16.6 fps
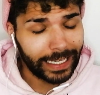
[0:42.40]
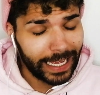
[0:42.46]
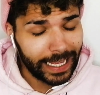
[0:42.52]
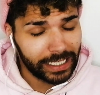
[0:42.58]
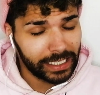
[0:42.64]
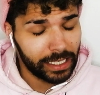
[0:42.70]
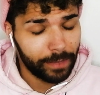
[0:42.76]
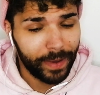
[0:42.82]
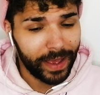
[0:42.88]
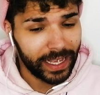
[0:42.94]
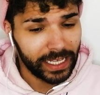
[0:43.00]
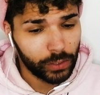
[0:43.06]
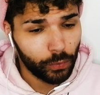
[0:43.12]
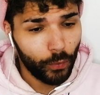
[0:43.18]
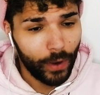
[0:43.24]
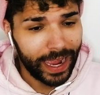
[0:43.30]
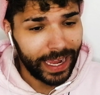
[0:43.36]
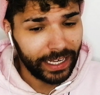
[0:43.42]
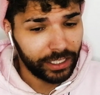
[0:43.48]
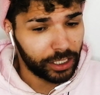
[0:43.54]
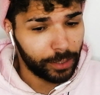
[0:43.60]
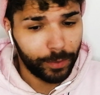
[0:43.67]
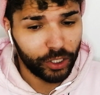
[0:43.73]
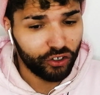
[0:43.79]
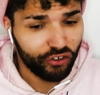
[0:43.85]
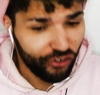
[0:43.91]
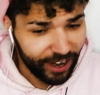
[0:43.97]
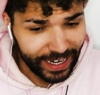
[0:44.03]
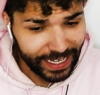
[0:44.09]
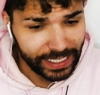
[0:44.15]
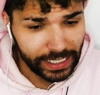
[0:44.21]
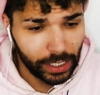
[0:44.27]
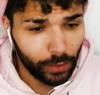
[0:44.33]
I guess the best way to
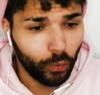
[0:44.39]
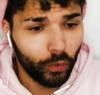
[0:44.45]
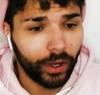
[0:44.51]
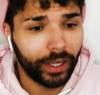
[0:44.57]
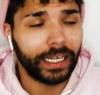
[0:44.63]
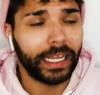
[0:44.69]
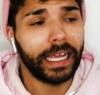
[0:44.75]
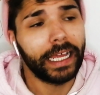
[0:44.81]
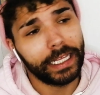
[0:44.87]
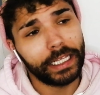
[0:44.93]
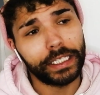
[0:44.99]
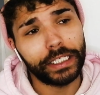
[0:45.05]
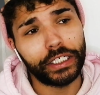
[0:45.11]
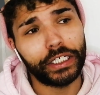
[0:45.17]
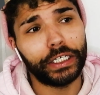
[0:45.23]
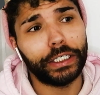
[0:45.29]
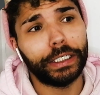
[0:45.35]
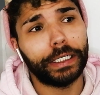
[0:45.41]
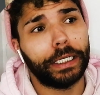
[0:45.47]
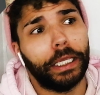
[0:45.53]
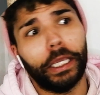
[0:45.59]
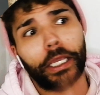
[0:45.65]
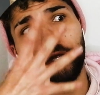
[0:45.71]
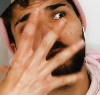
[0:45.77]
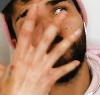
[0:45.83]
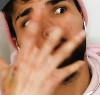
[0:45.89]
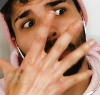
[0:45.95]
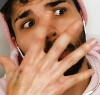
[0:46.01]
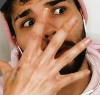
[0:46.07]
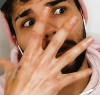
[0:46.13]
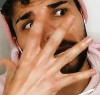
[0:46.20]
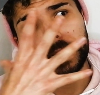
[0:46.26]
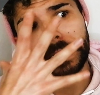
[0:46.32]
betray someone is to kill
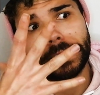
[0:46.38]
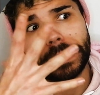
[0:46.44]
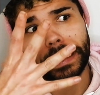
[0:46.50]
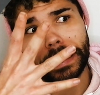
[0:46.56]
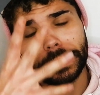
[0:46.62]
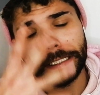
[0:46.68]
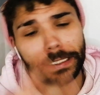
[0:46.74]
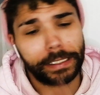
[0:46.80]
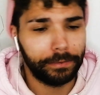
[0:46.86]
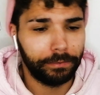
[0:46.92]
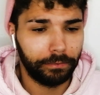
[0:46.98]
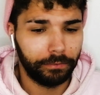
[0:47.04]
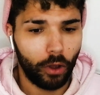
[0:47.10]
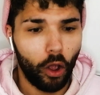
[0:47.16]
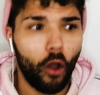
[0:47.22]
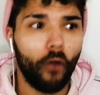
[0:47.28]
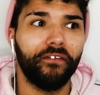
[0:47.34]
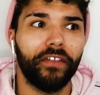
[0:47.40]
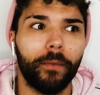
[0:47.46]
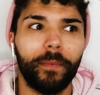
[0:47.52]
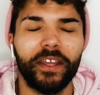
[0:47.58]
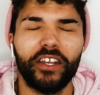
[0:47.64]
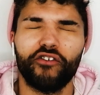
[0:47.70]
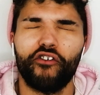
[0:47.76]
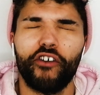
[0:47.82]
the witnesses of the